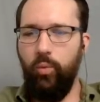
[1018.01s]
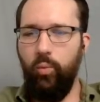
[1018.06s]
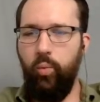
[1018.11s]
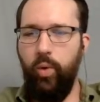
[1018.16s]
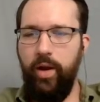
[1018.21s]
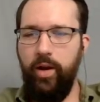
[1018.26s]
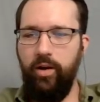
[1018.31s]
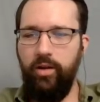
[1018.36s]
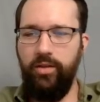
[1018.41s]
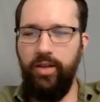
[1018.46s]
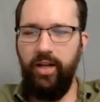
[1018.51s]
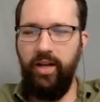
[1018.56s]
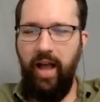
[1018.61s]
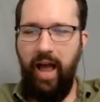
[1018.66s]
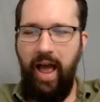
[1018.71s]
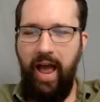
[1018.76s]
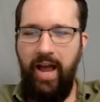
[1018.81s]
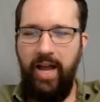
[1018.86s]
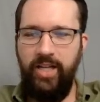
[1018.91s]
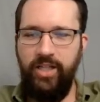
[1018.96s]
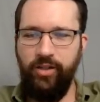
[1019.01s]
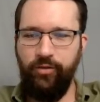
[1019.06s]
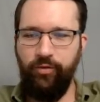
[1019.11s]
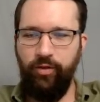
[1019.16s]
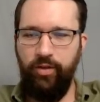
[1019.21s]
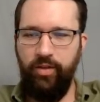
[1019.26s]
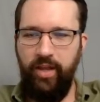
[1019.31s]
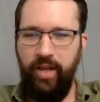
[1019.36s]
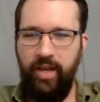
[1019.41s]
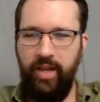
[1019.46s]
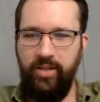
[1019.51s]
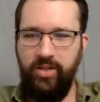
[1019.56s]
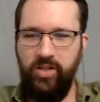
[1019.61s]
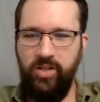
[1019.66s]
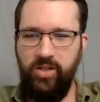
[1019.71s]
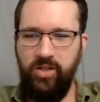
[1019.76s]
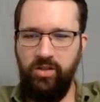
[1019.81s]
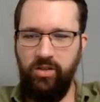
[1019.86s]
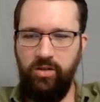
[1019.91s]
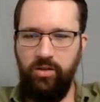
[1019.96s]
we're the guys for
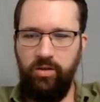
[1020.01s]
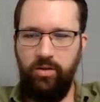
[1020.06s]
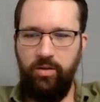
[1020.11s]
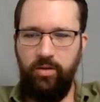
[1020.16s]
this.